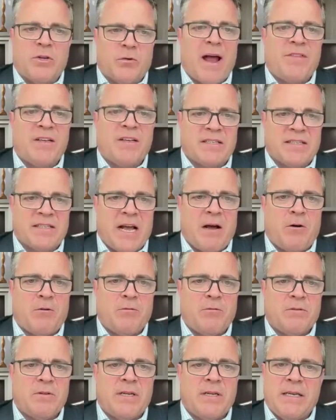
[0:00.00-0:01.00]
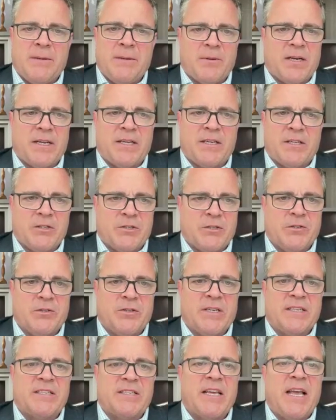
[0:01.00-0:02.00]
you can graph this out. Anybody
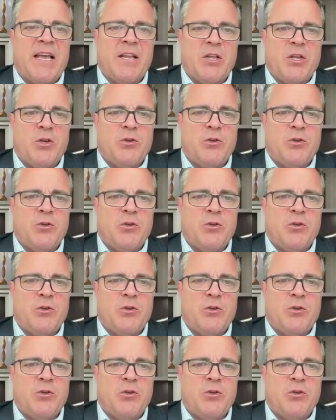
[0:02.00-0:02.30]
could do this.